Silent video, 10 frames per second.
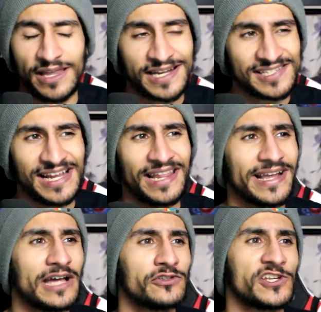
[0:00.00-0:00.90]
Like, it's not
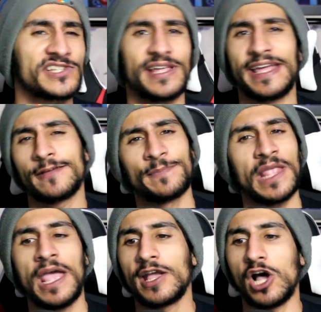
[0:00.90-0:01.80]
like I'll just like
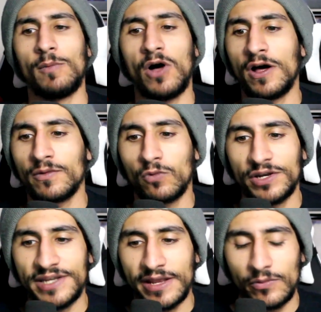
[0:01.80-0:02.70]
come on
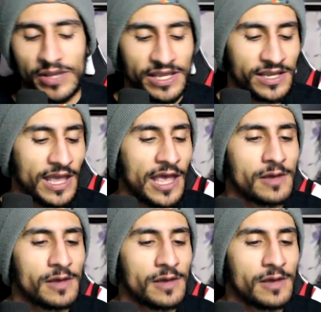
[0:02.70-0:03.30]
one day a week,